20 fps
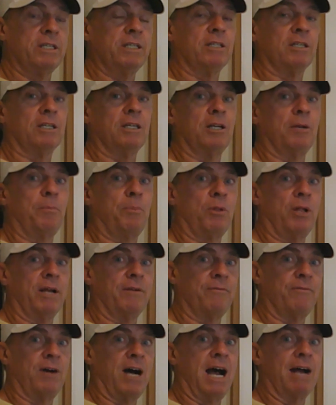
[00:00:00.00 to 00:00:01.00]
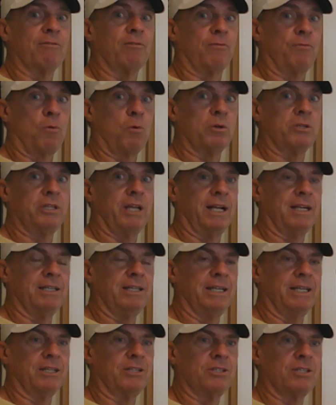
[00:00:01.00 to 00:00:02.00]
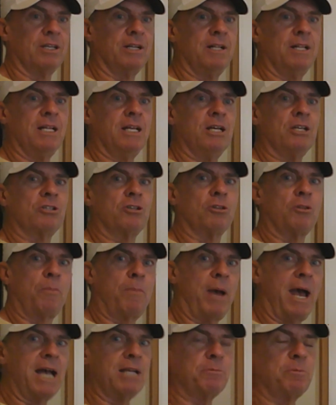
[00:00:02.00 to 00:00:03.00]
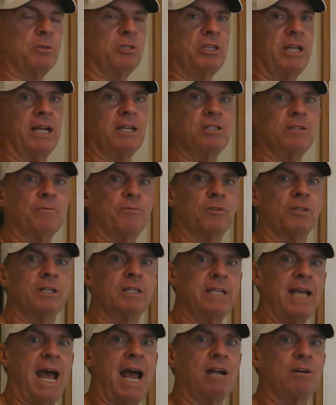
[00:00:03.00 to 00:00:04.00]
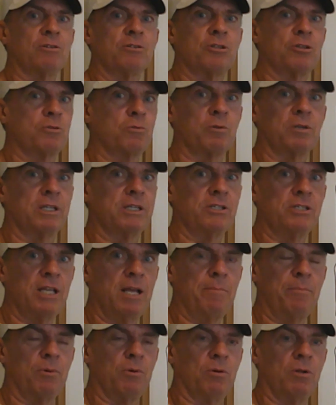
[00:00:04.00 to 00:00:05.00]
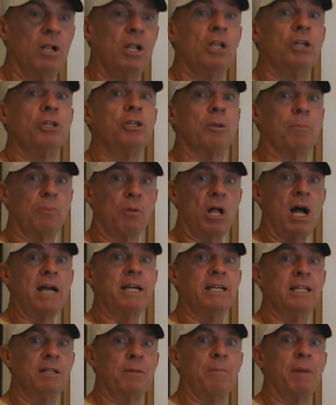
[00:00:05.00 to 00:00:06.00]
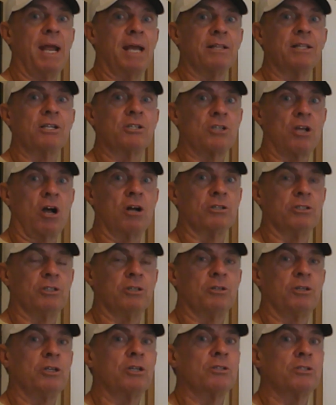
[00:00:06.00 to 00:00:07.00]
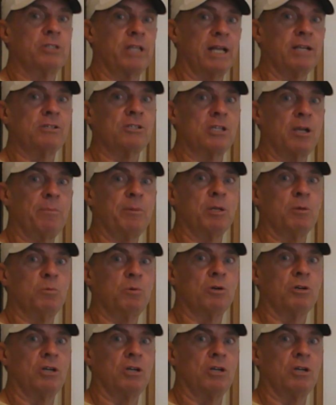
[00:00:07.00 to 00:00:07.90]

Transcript: either going to play 5 or 4 techniques. So the pass protection for the tackles is really simple. You're blocking the man that's on you because somebody will